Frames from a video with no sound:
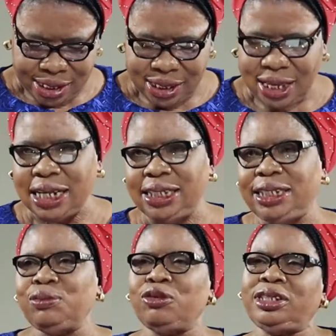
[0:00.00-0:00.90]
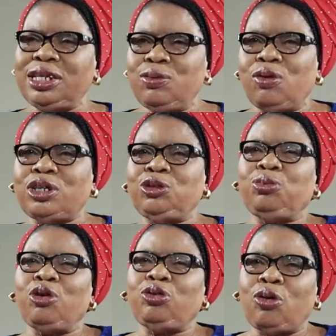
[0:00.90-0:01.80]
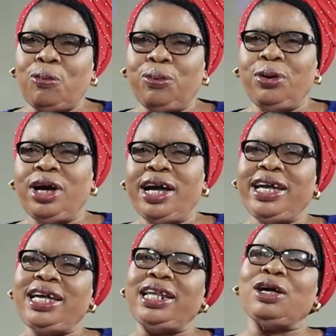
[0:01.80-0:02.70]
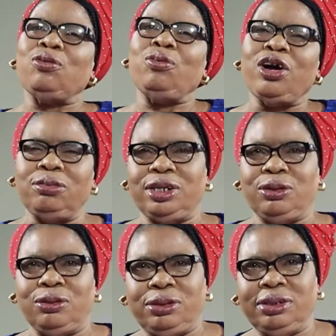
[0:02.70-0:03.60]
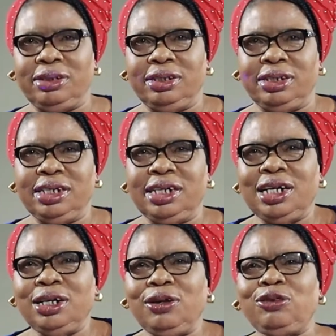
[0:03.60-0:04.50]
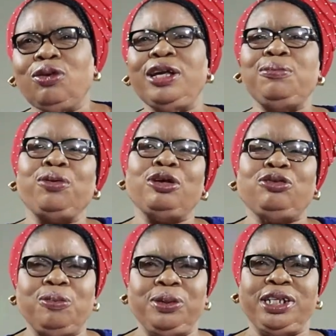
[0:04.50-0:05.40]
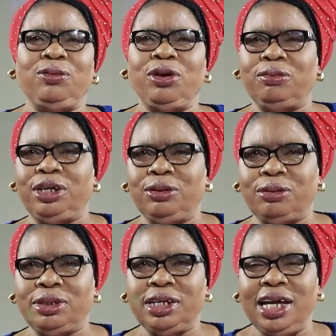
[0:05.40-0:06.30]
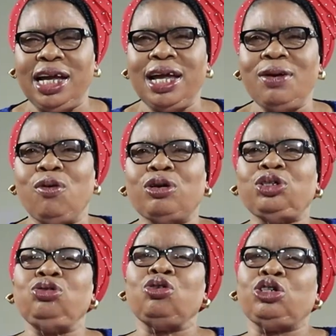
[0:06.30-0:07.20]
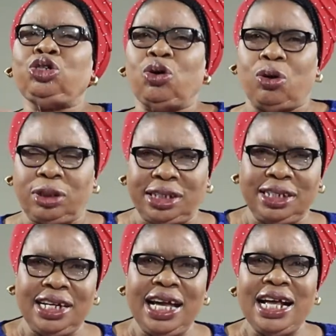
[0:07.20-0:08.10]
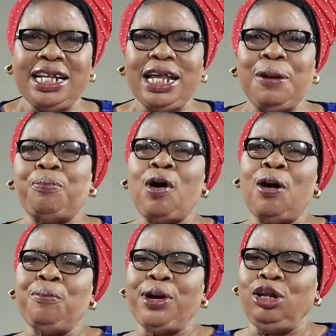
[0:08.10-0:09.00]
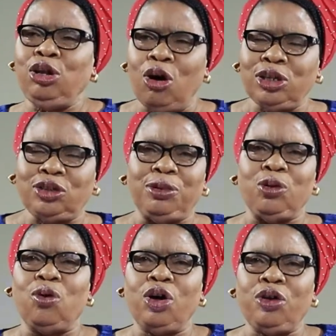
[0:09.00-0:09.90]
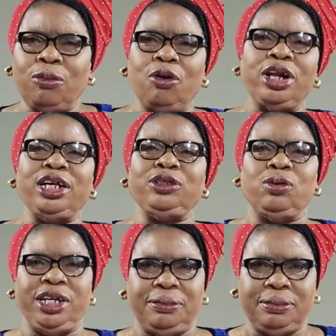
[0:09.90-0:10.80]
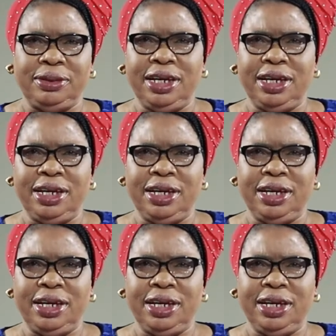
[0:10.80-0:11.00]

that Timothy was brought up in the way of the Lord. Not only brought up in the way of the Lord, was nurtured. They pump a lot of the word of God into him.